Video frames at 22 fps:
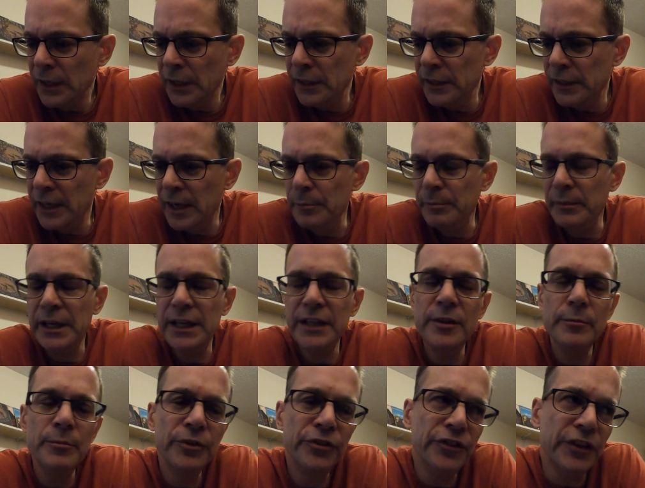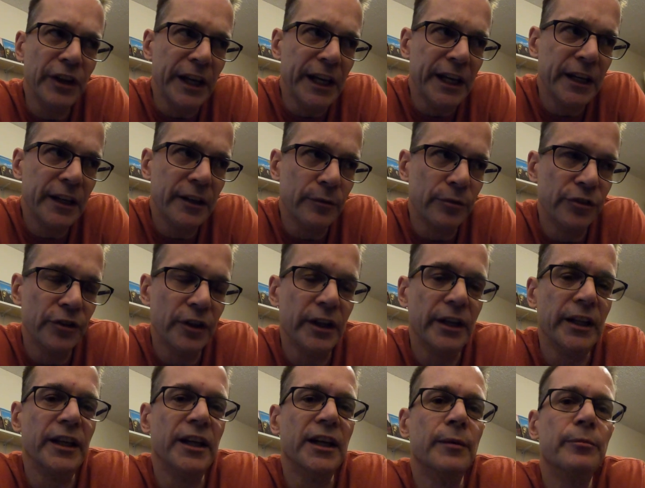And then I made the mistake of
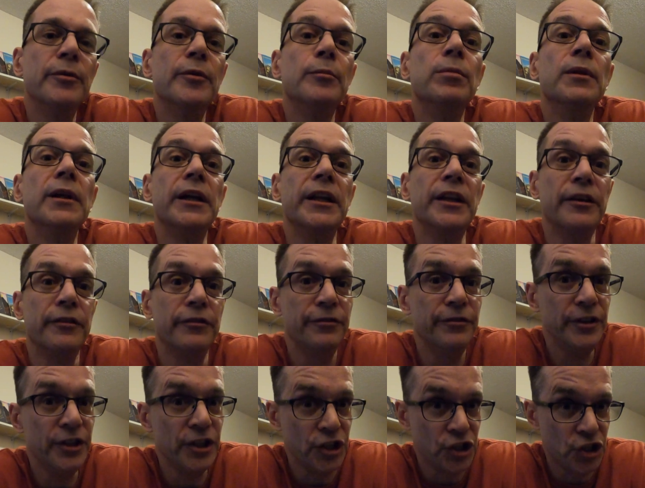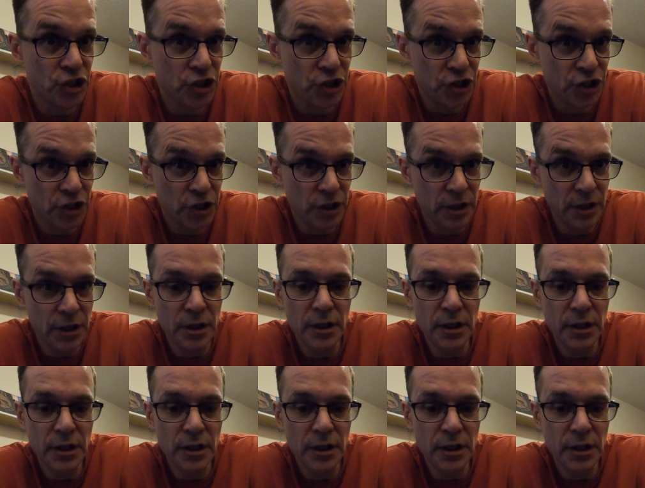signing up to Plenty of Fish.